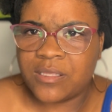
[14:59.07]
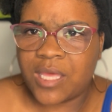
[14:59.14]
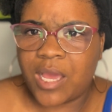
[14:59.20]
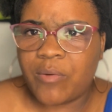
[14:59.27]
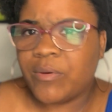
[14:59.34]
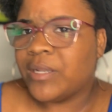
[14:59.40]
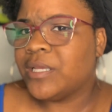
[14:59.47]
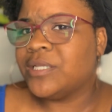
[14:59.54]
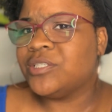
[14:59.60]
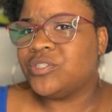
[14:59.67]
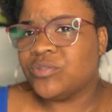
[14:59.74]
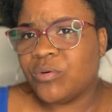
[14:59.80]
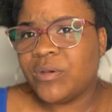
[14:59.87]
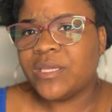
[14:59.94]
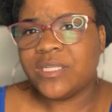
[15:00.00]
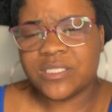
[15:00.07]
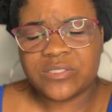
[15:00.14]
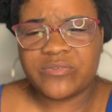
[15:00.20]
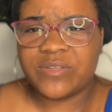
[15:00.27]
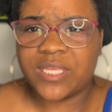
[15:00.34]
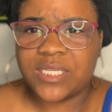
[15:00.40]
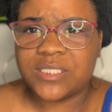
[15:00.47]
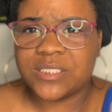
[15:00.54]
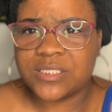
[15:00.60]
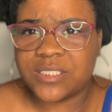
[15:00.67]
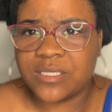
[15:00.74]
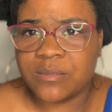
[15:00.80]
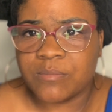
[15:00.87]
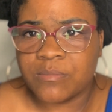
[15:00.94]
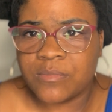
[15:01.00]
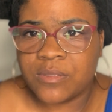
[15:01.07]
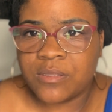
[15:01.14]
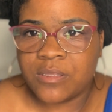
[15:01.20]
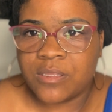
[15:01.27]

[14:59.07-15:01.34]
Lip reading: I wanna enjoy this relationship.